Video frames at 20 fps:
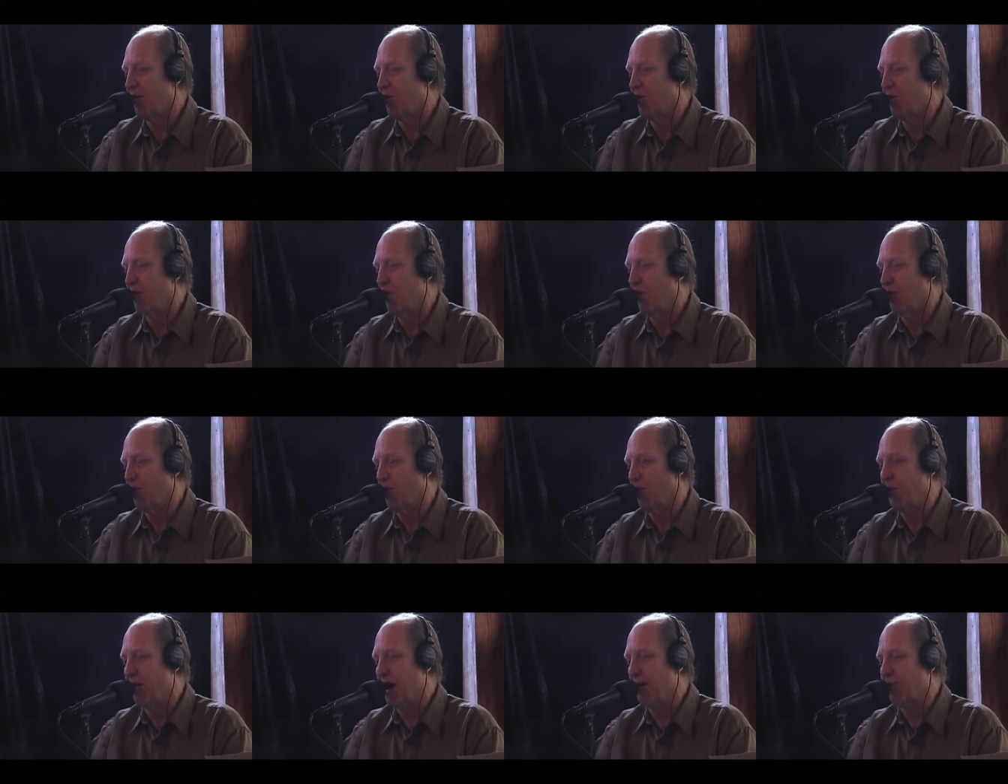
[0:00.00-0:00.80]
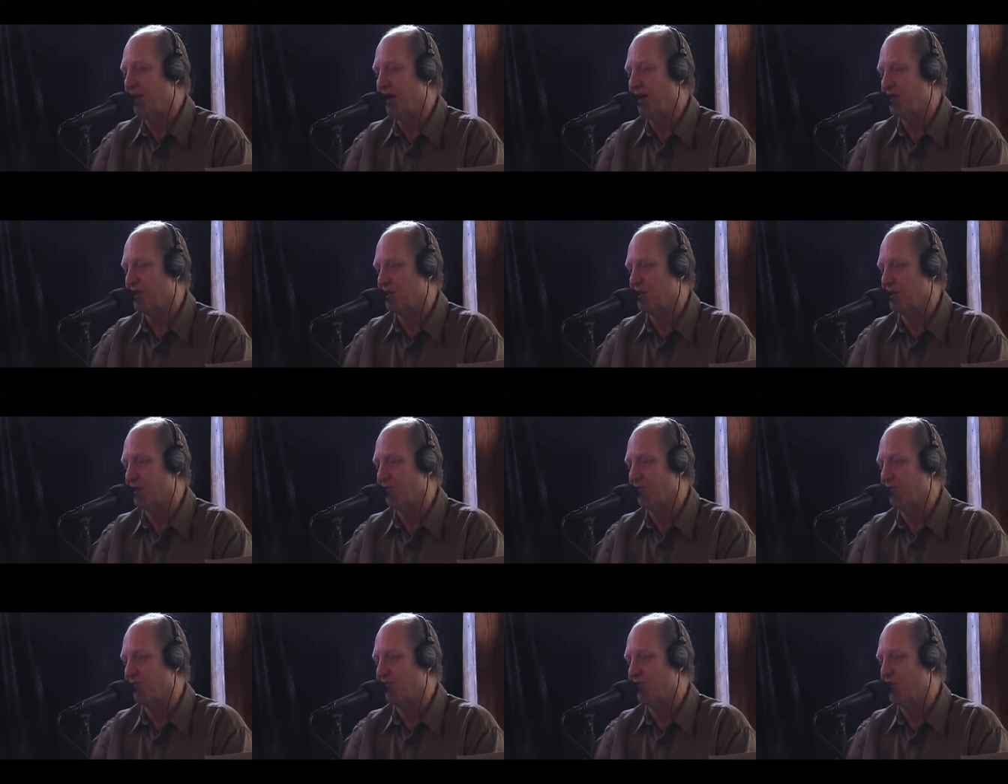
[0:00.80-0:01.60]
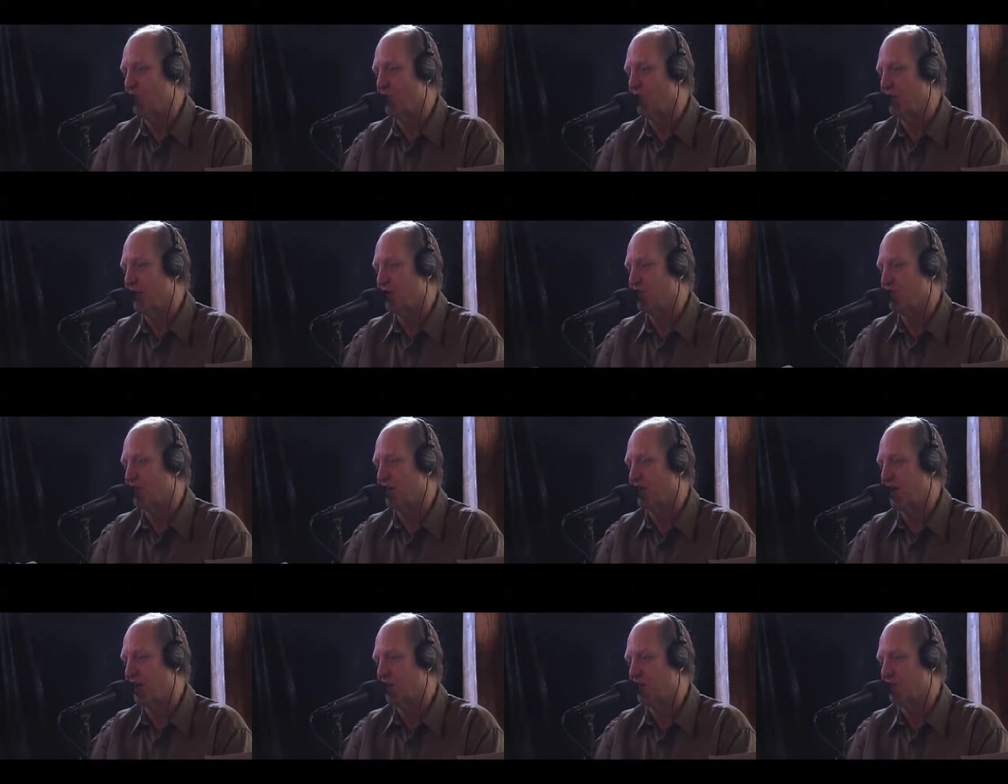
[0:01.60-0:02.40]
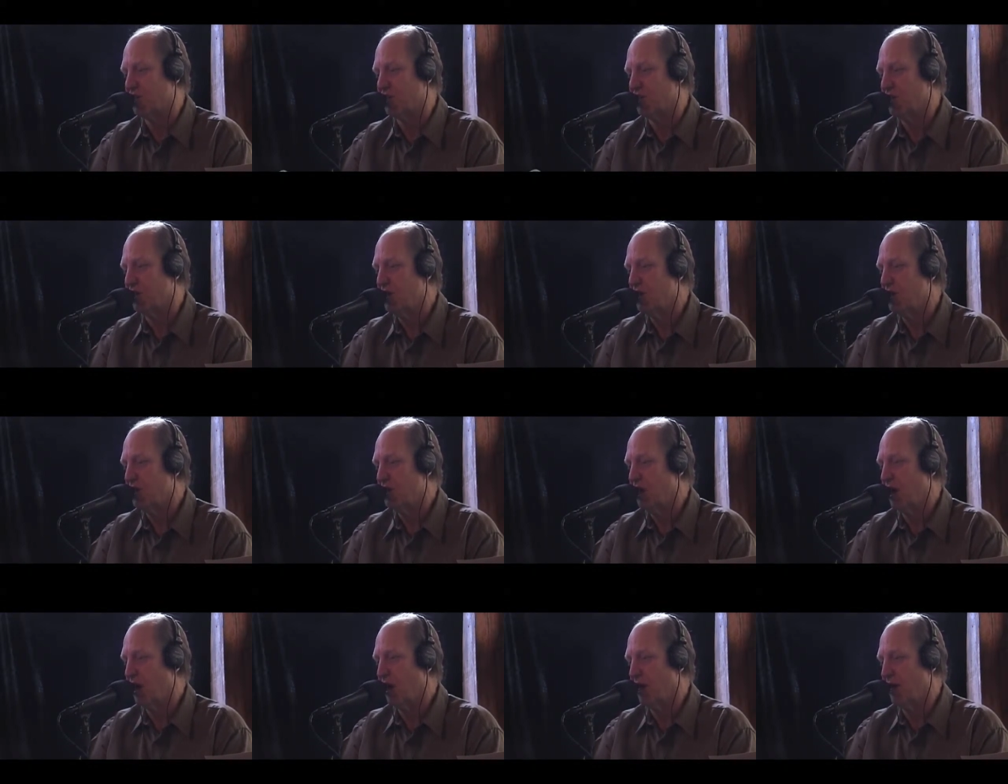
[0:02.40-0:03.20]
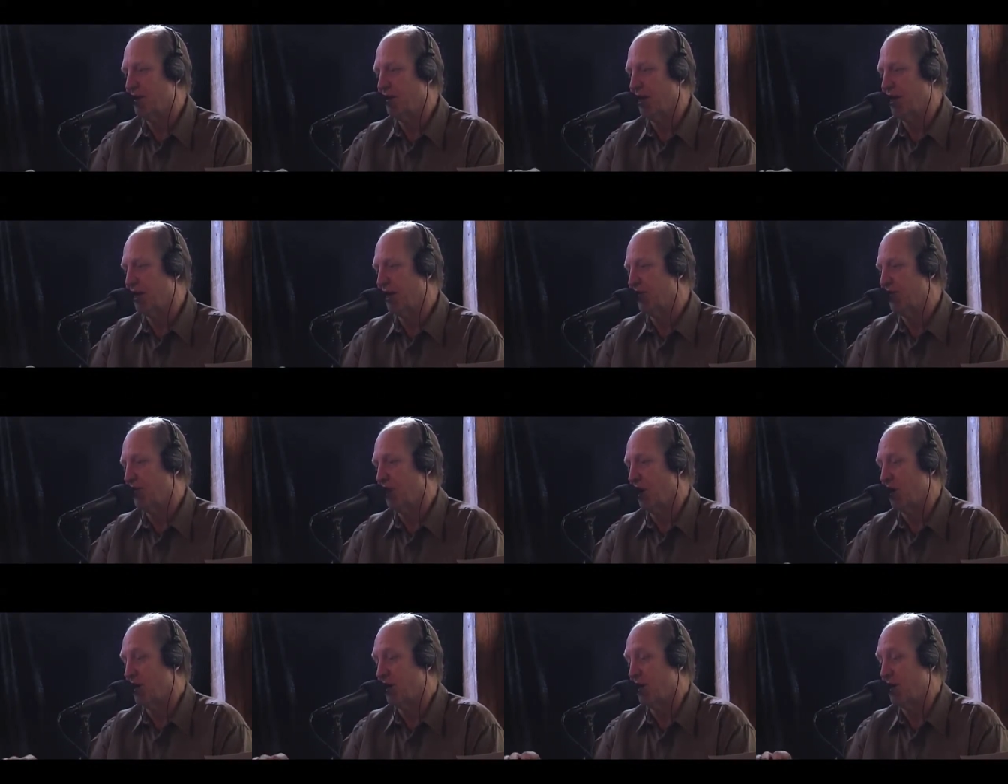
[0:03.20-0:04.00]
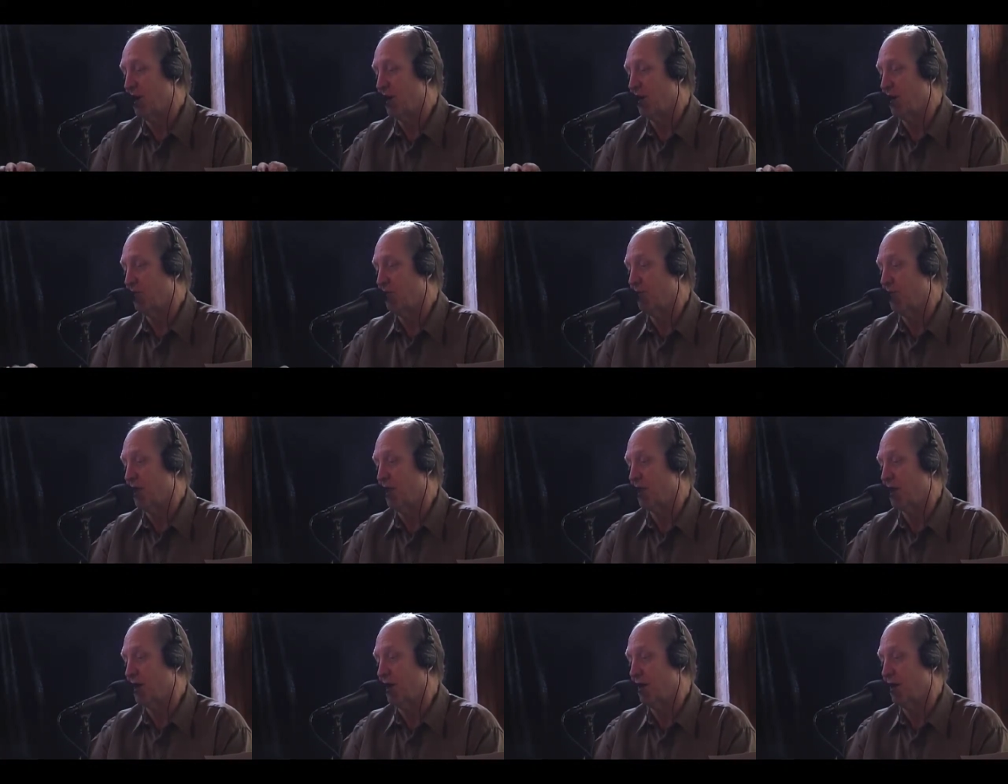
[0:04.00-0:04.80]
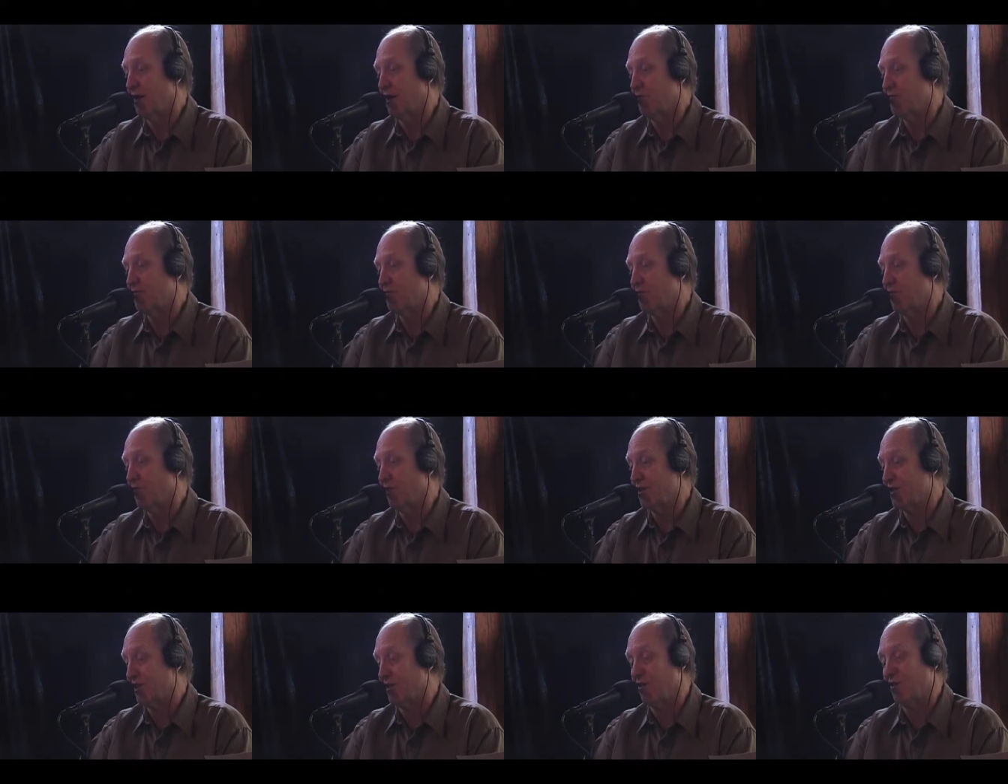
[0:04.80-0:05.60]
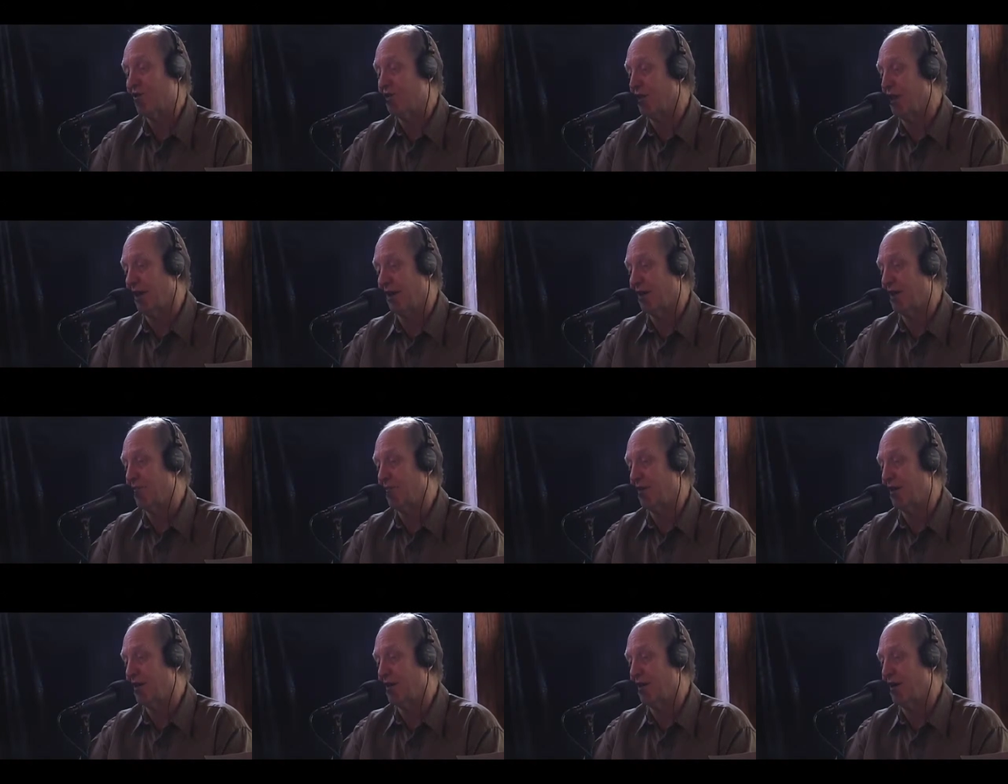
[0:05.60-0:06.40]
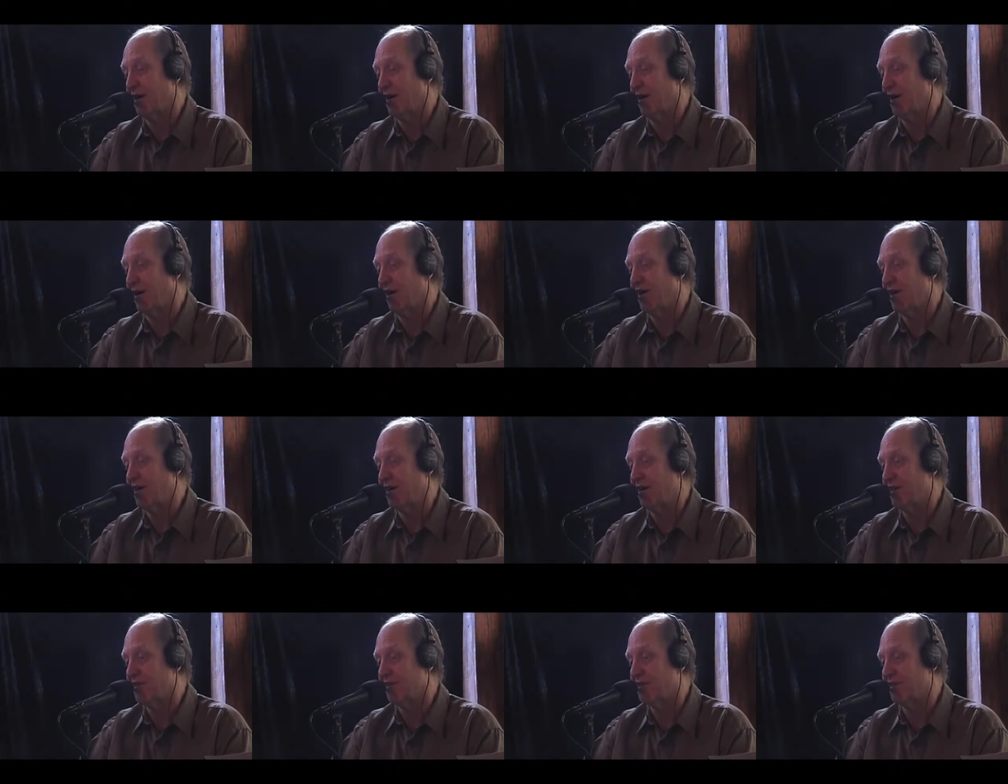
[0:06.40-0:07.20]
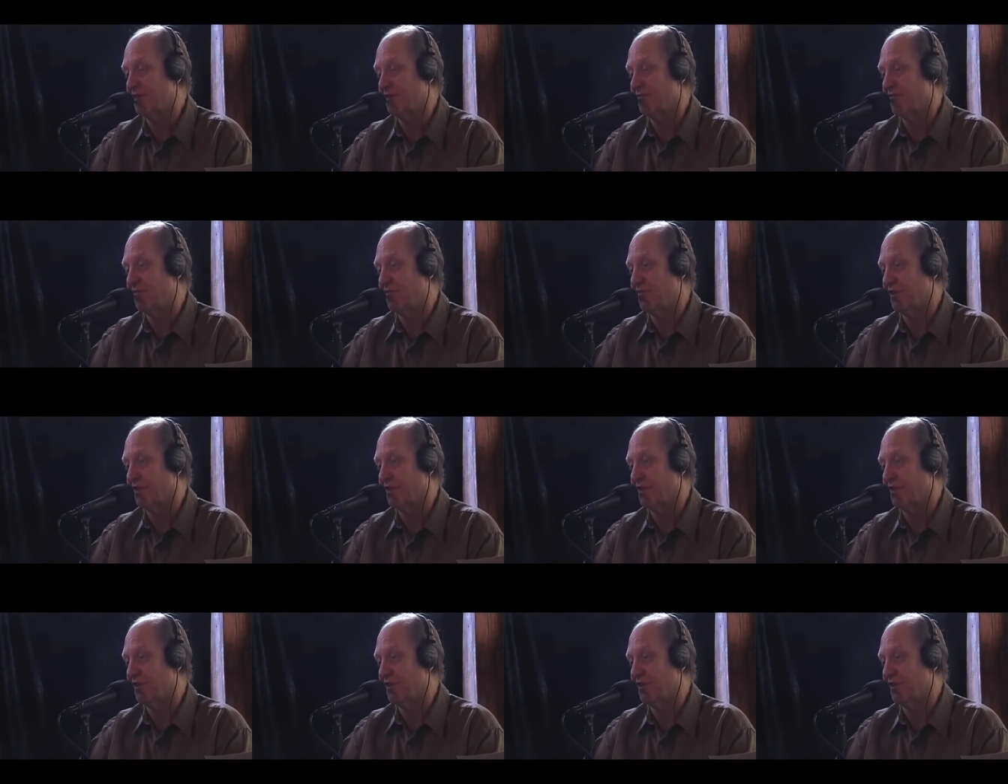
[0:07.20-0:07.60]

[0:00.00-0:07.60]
We hope Obama has a different view on education, and even Arne Duncan, but what's it look like? I mean, Arne is